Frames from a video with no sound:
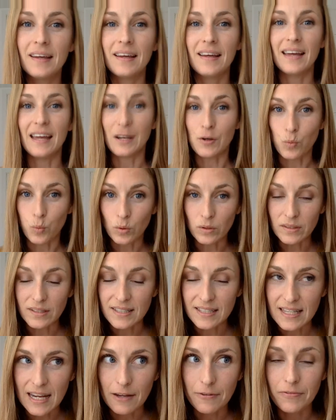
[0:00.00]
It will
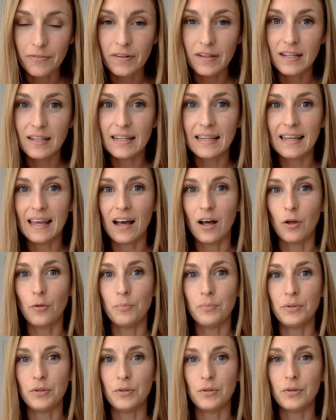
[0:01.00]
definitely
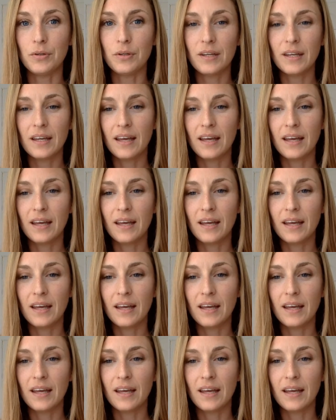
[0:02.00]
help you.